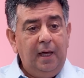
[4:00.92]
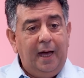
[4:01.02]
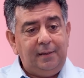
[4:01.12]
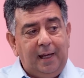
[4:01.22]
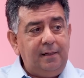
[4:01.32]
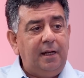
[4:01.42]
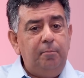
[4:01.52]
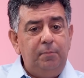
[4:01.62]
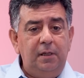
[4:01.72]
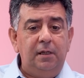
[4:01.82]
At that
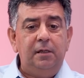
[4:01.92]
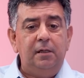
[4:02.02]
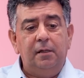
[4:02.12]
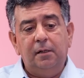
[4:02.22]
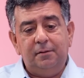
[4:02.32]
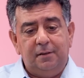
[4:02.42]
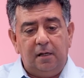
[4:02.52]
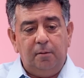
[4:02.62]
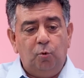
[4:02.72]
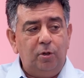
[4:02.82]
time, the
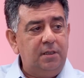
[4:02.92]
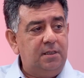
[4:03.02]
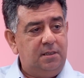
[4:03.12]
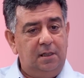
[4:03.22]
Tata Motors